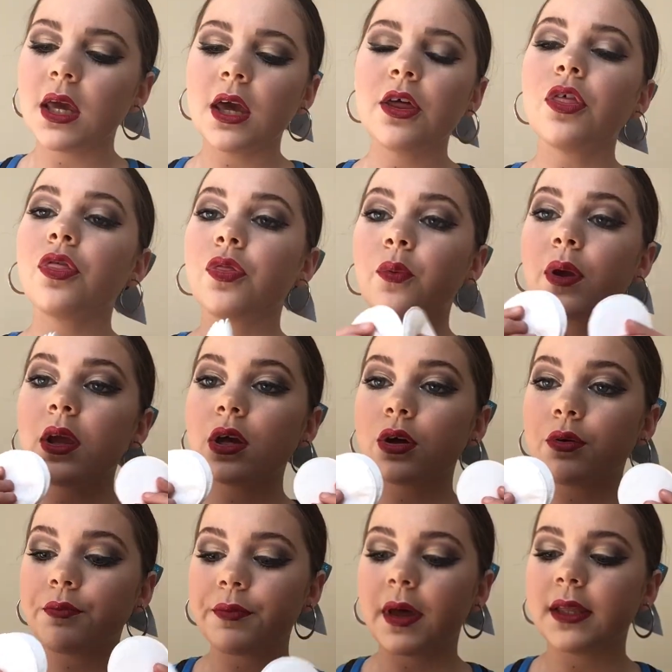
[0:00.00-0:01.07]
get three
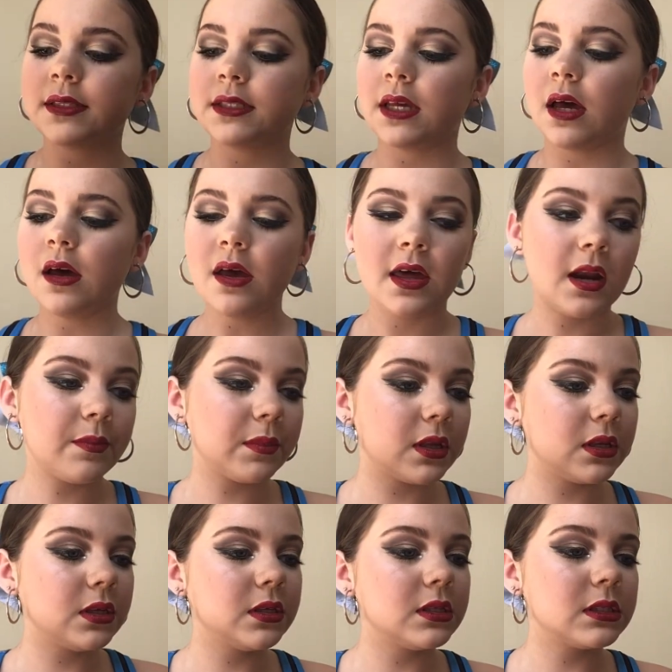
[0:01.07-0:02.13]
cotton pads out and I'm
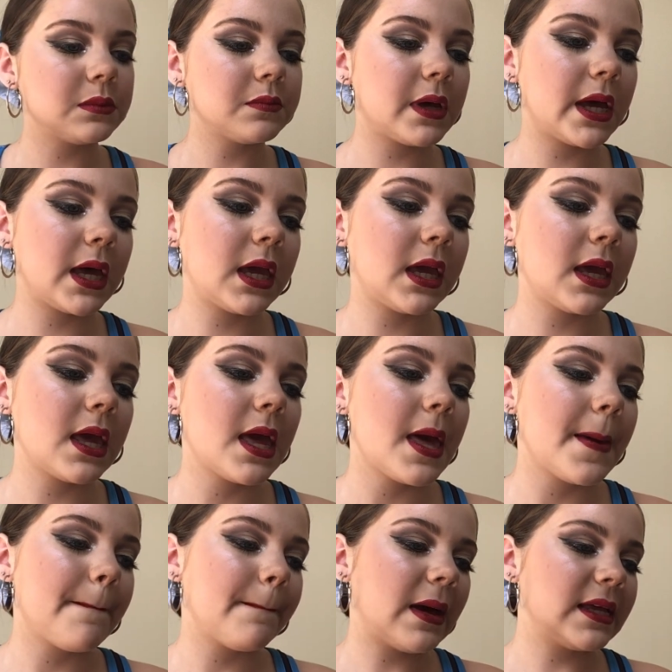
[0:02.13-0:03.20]
gonna use my
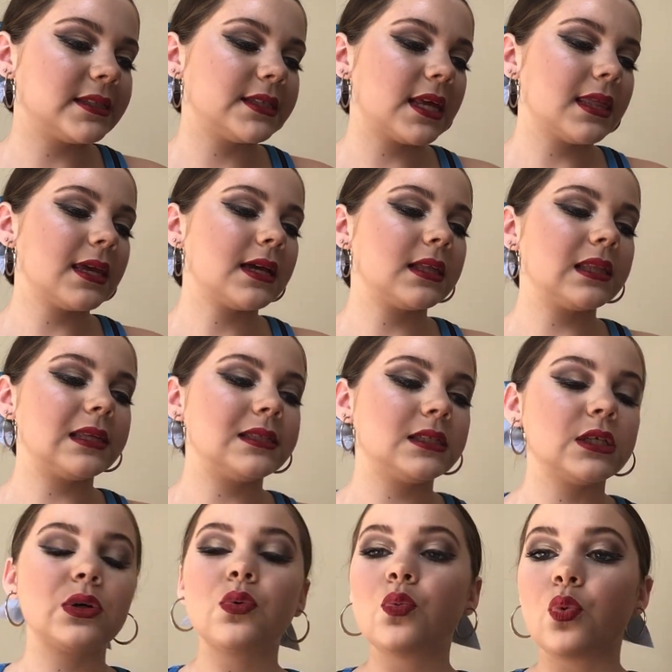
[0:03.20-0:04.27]
micellar
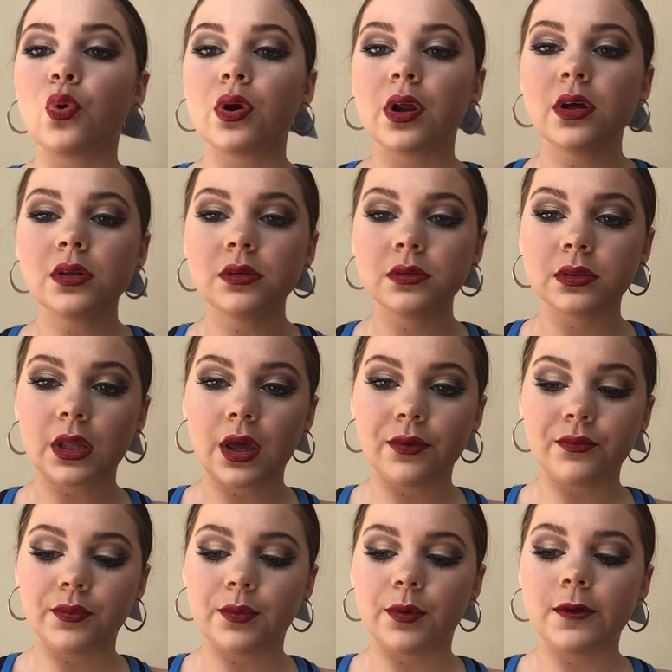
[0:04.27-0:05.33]
cleansing water that
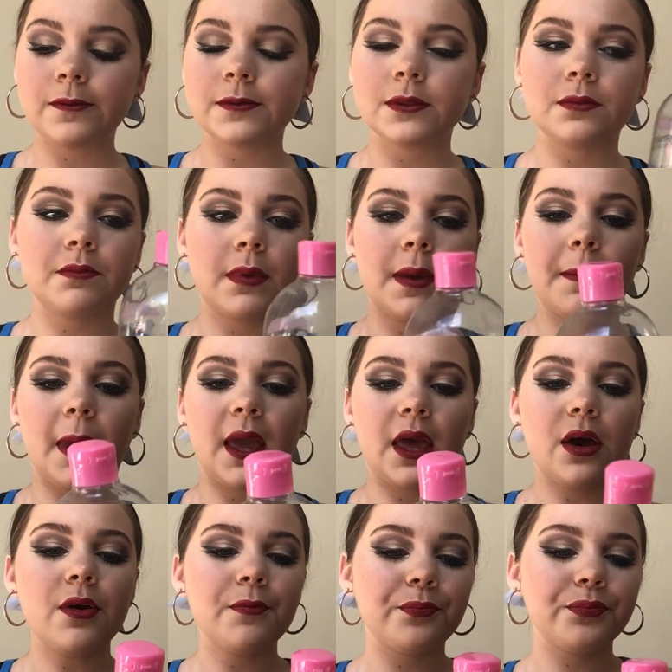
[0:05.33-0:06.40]
removes my
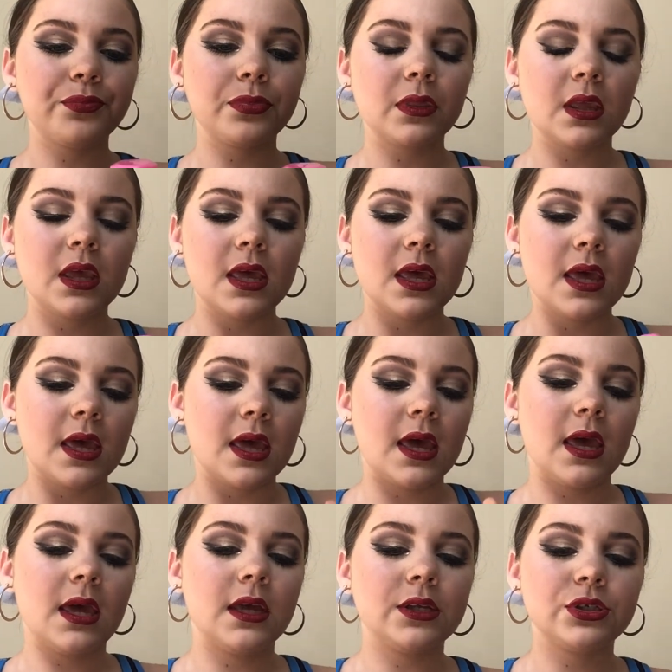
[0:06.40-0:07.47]
makeup
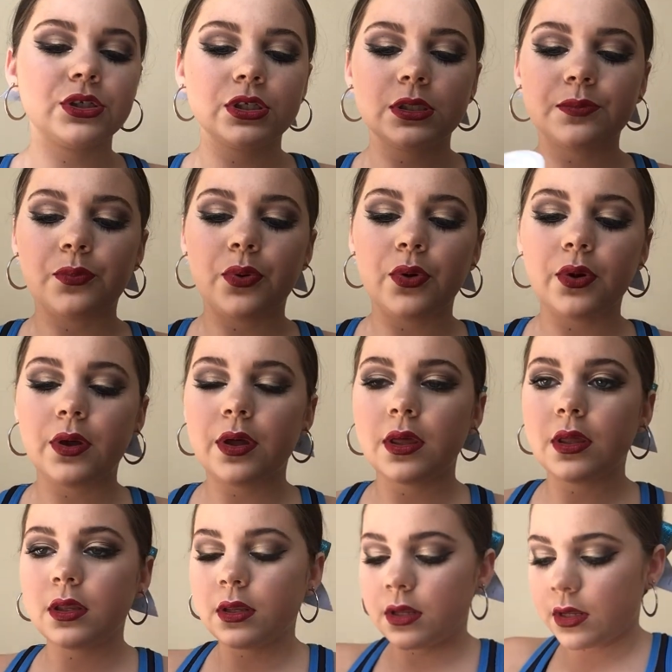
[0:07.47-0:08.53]
and just
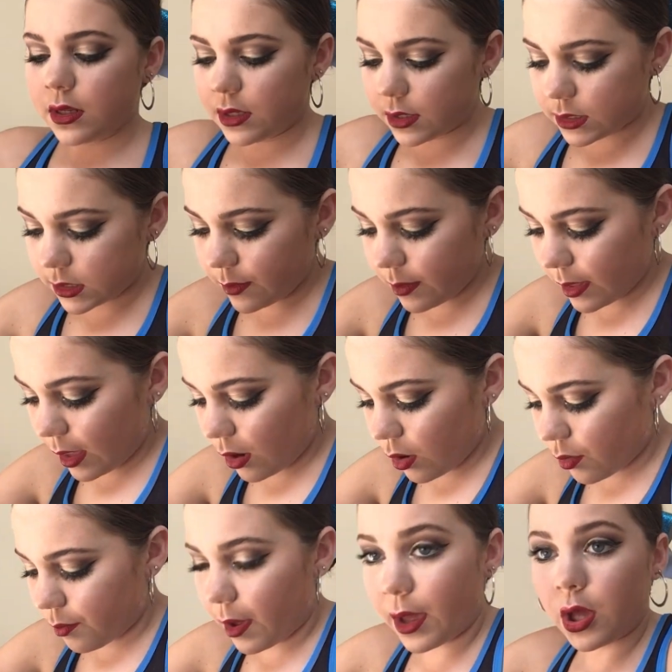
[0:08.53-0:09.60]
put some of that
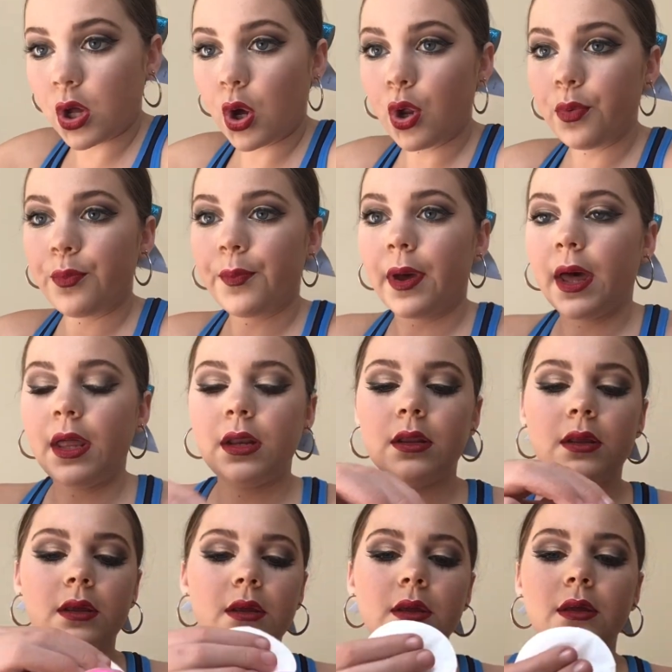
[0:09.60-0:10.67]
on my cotton pad,
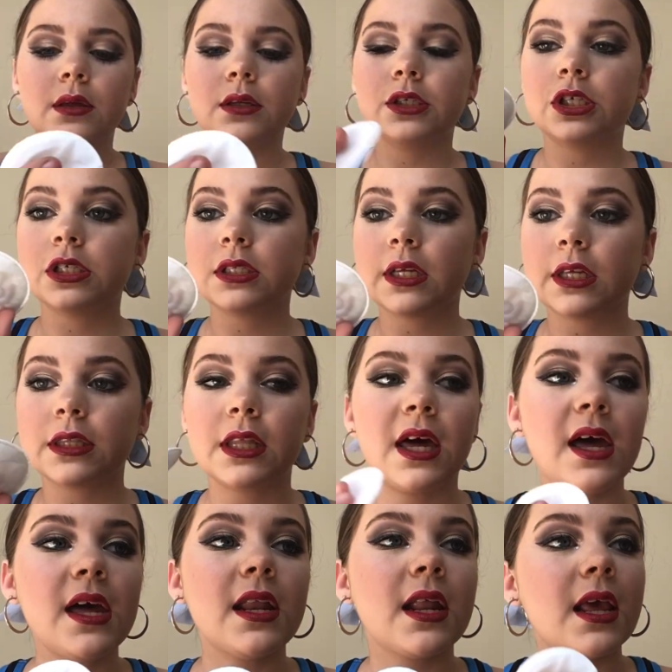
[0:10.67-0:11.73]
just like
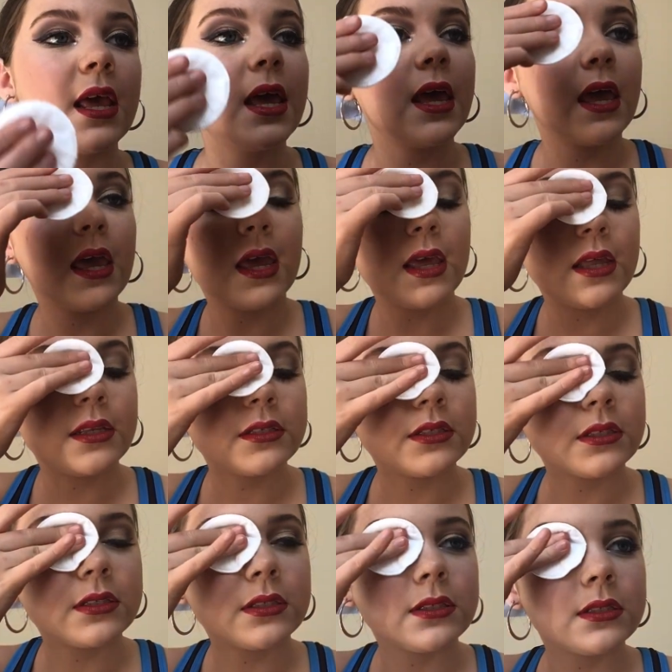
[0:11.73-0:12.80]
that, and
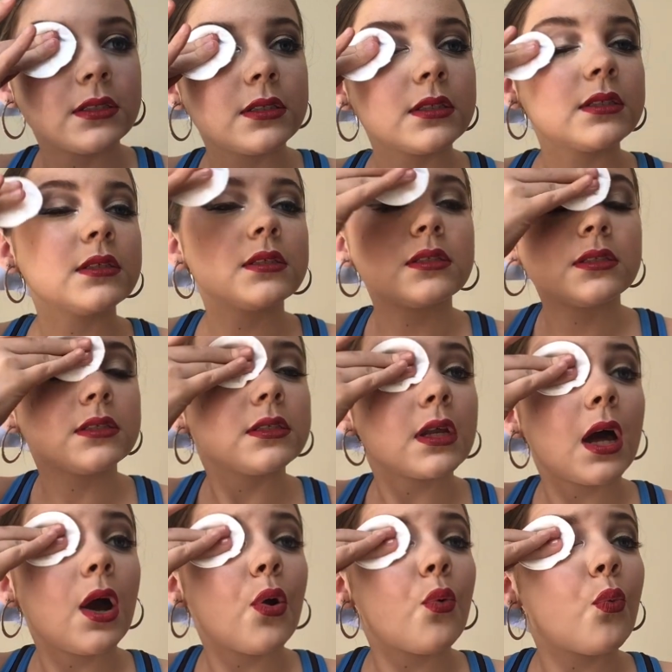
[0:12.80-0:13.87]
just
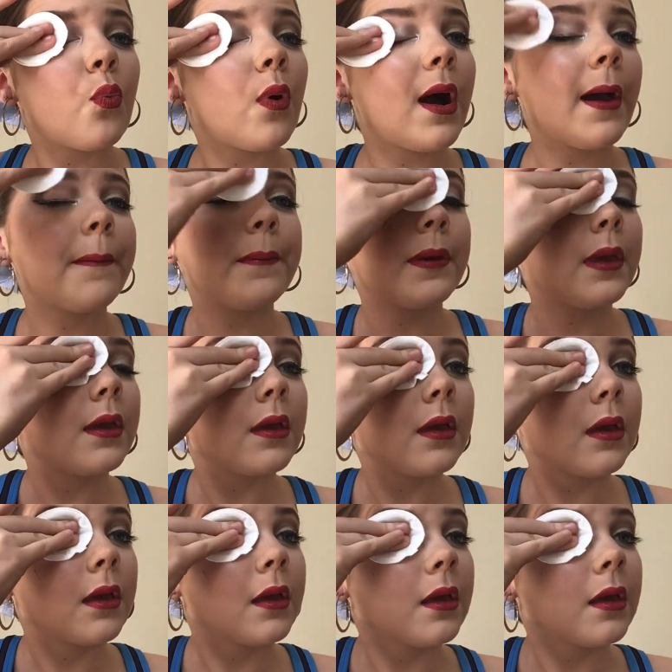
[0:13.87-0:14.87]
start wiping.